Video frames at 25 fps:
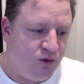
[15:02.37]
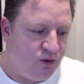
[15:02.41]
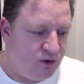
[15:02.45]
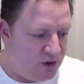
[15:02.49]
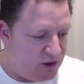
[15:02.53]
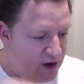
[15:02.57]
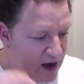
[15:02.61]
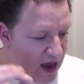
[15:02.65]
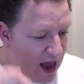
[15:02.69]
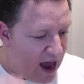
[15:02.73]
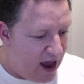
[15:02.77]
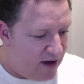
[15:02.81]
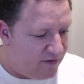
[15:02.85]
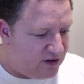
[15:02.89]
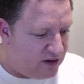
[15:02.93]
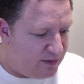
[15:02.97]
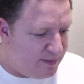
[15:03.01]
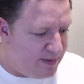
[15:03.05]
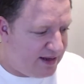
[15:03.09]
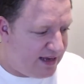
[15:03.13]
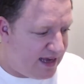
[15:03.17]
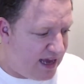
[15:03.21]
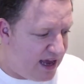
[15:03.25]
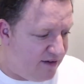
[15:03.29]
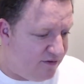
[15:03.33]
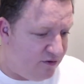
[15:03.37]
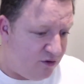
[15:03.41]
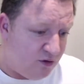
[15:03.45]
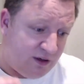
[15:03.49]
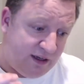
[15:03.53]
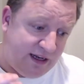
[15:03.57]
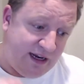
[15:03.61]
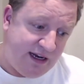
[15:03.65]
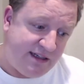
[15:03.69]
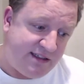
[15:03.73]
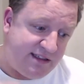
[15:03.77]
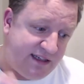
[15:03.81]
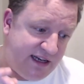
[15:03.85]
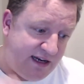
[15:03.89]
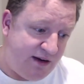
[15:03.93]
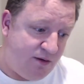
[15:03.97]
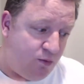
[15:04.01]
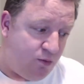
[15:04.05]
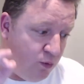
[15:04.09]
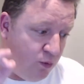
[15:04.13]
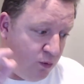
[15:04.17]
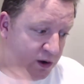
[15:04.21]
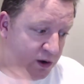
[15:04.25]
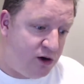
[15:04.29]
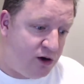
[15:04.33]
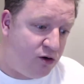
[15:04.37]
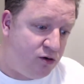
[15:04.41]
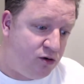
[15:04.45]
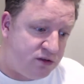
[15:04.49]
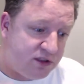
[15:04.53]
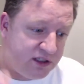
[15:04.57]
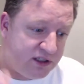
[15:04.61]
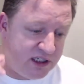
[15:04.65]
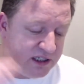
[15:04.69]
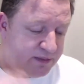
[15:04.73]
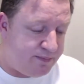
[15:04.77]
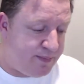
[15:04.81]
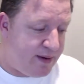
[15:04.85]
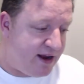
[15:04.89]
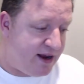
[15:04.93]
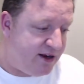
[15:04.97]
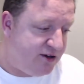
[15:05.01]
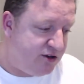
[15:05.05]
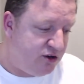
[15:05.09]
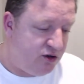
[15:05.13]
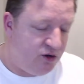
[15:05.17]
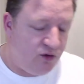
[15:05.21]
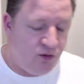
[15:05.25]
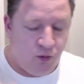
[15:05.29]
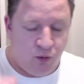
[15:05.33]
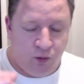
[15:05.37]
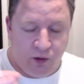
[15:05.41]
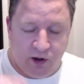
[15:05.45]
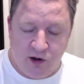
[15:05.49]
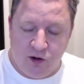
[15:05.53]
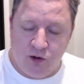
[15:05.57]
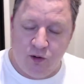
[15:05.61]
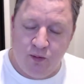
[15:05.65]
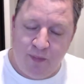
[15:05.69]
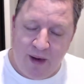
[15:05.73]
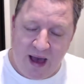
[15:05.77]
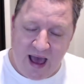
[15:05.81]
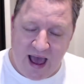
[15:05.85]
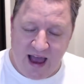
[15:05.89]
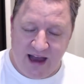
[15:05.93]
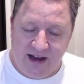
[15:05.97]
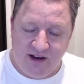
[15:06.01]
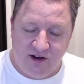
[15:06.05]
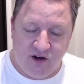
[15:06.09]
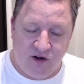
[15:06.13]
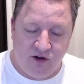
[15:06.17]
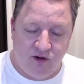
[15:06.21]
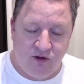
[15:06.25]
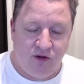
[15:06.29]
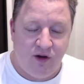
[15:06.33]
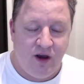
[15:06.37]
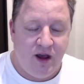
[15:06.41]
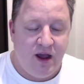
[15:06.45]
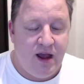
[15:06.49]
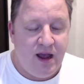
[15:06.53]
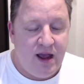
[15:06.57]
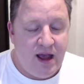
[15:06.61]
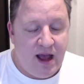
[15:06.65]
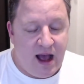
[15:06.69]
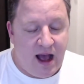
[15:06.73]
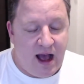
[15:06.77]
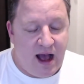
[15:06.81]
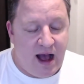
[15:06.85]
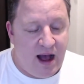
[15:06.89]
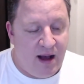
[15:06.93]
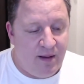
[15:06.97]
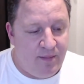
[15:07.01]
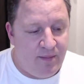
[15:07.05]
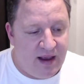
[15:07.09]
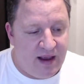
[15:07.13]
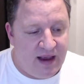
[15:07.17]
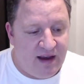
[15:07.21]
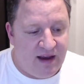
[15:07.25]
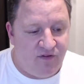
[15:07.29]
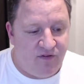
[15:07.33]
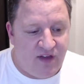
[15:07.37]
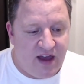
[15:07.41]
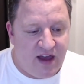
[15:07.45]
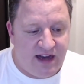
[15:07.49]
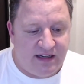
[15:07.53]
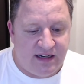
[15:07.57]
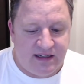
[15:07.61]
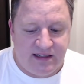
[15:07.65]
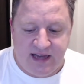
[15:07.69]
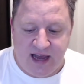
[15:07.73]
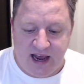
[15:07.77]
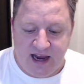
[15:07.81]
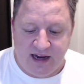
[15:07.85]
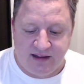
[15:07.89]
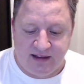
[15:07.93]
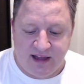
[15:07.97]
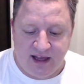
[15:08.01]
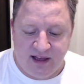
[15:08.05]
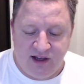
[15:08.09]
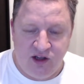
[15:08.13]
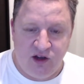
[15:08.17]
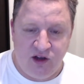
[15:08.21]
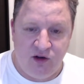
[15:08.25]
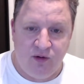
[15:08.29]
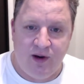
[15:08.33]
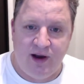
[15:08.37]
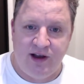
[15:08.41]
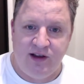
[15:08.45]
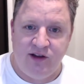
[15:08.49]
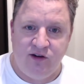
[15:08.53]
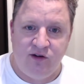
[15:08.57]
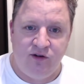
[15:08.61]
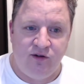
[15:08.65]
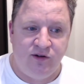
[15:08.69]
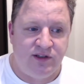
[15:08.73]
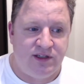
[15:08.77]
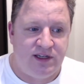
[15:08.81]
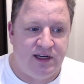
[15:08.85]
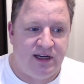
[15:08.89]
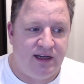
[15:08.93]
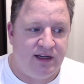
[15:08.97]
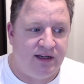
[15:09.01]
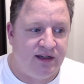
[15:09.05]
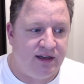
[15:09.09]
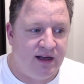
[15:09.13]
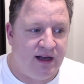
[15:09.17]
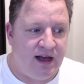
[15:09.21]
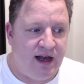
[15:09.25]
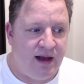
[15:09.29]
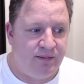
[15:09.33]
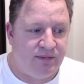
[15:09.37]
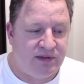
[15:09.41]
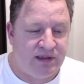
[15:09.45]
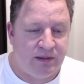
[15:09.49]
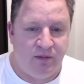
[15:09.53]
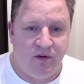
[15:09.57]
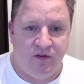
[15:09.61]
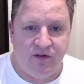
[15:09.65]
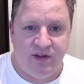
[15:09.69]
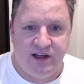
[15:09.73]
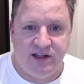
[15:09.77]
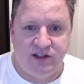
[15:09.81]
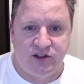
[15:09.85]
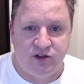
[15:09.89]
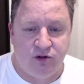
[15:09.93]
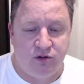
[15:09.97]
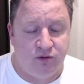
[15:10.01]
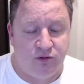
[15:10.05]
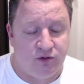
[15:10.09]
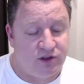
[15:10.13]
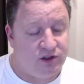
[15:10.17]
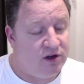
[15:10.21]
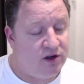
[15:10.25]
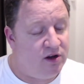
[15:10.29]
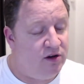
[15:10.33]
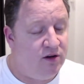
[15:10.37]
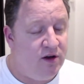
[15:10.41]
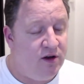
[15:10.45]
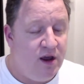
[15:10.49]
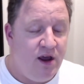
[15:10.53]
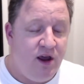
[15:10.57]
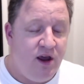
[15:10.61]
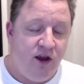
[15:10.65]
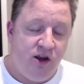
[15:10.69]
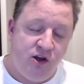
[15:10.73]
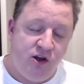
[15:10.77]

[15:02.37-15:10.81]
tools, you have to be careful. LinkedIn will suspend you, will ban you if they detect that you are using some of these tools. So